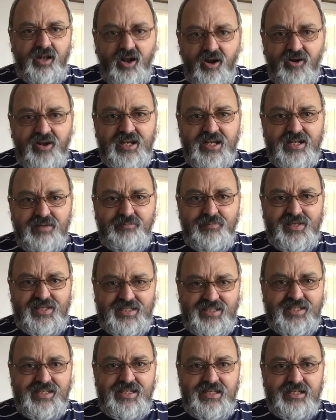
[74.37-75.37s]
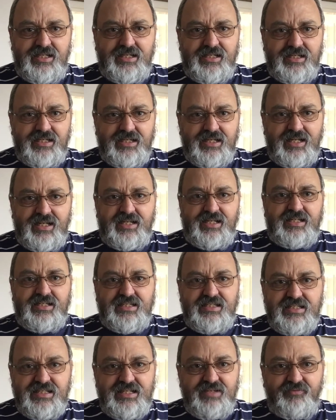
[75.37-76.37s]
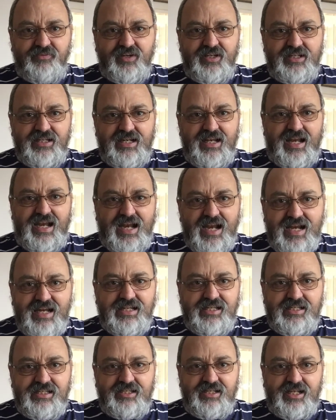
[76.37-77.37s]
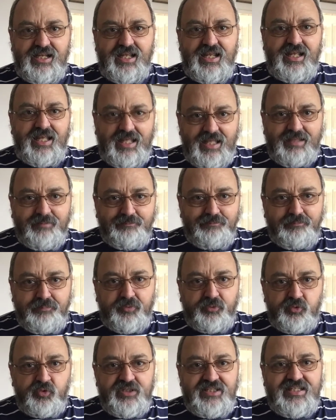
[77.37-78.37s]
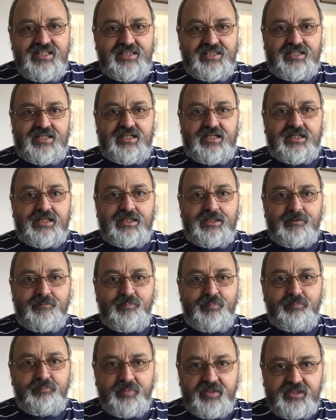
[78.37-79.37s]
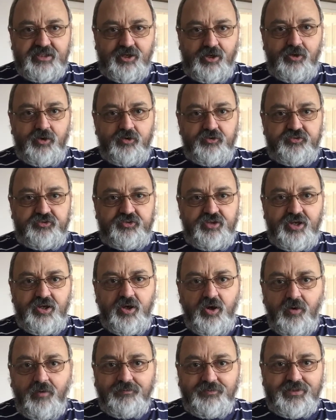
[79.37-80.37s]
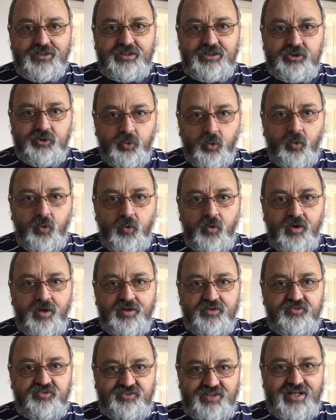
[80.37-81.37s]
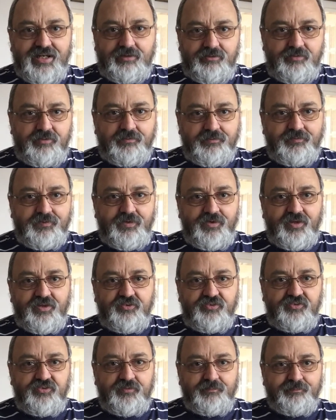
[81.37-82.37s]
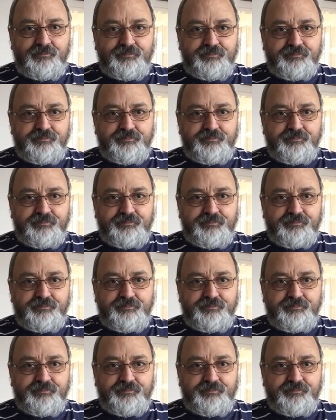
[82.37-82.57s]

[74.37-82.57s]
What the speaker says: I am here living and breathing because of your sacrifice.